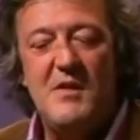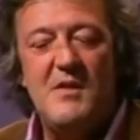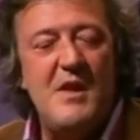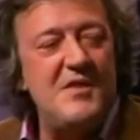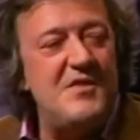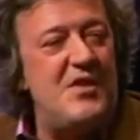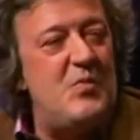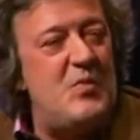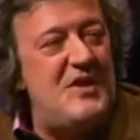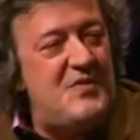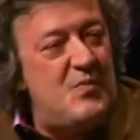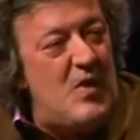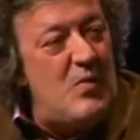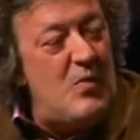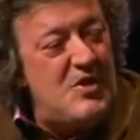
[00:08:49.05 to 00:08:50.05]
And there's no
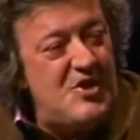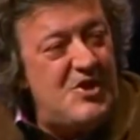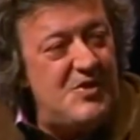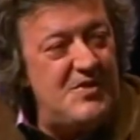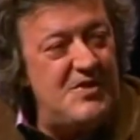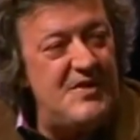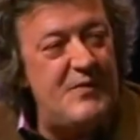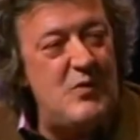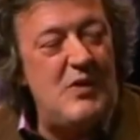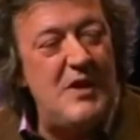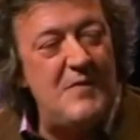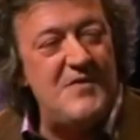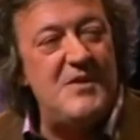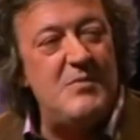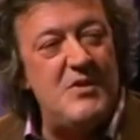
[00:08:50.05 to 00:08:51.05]
reason why one shouldn't. If you
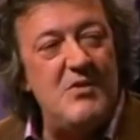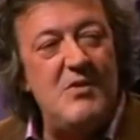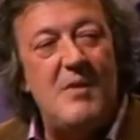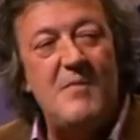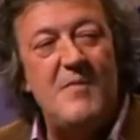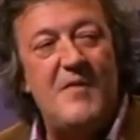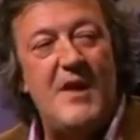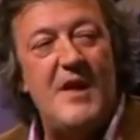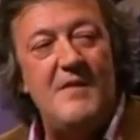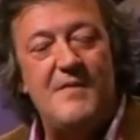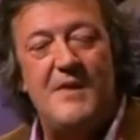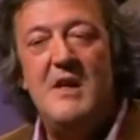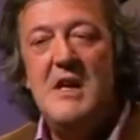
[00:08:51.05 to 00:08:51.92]
love someone, you love them forever.